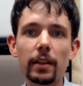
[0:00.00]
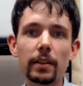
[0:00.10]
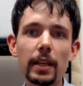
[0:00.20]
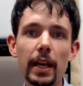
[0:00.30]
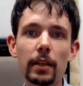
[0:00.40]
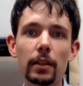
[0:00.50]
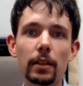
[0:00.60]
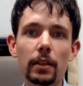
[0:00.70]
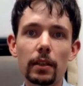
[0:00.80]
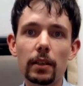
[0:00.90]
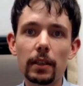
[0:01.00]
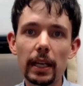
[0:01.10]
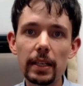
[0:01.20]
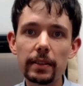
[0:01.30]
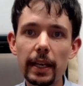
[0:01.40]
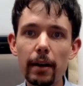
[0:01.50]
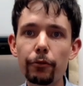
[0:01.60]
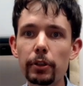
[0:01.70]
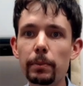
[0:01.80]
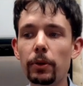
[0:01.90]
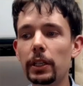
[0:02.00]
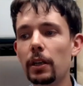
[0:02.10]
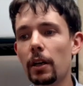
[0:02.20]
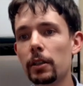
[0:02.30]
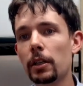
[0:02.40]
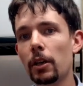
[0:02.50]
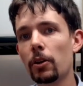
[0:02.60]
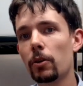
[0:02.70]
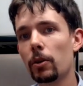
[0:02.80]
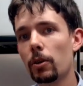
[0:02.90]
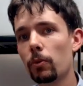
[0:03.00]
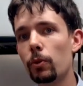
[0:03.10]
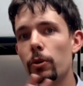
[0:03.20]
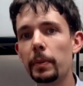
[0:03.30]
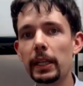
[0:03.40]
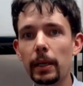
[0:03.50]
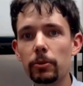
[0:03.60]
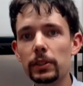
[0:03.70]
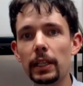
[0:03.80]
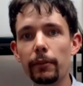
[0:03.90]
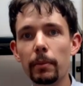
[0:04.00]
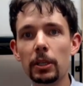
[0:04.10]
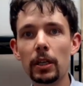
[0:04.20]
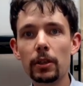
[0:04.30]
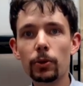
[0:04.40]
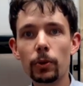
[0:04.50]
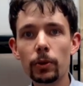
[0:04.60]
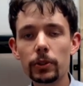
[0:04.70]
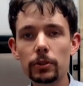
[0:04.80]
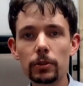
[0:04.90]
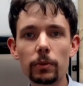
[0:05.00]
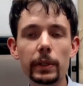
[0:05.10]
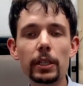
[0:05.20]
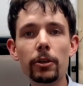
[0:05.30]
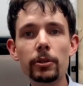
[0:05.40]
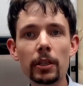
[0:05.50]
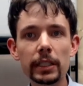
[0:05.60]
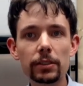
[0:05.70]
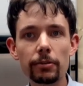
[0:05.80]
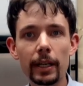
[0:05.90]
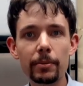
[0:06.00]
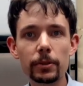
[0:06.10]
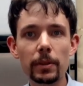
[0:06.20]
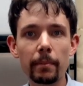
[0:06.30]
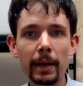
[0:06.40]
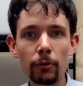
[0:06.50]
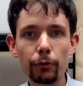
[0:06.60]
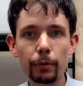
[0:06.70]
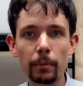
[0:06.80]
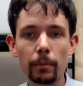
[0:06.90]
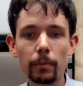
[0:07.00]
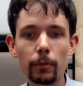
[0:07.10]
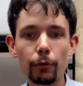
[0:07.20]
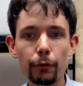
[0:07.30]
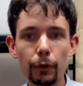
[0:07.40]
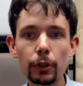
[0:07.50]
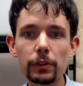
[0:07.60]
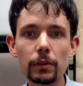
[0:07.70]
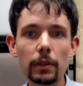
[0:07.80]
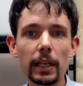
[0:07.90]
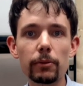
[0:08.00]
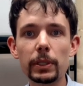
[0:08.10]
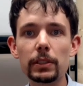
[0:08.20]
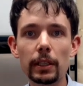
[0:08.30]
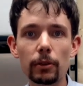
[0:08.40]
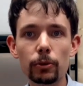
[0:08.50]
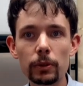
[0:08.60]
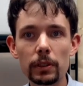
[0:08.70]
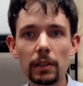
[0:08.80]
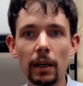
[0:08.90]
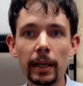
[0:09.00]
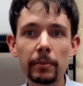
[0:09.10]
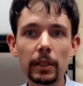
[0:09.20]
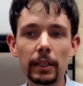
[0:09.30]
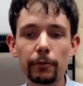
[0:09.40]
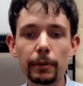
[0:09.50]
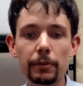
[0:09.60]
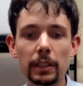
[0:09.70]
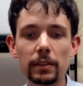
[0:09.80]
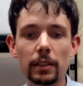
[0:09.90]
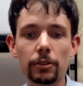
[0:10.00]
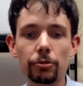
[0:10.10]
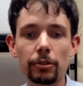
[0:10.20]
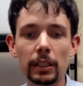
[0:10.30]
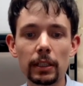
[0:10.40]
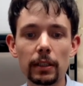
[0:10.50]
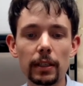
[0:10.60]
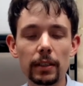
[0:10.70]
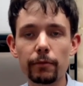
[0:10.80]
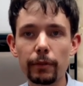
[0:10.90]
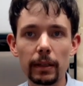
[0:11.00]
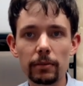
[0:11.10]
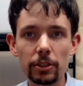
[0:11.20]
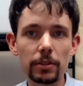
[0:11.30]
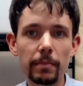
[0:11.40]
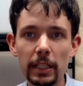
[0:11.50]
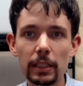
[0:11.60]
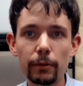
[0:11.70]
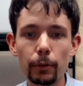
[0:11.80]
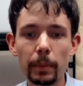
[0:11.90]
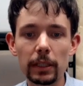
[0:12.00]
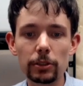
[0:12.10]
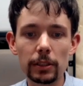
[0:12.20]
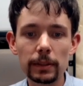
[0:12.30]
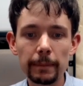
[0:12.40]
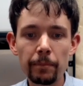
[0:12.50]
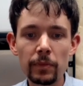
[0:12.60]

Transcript: then his cavalry bodyguard would have been able to give him another horse. We know knights are able to mount from foot. We see it all the time in 15th century and in fact just medieval pictures.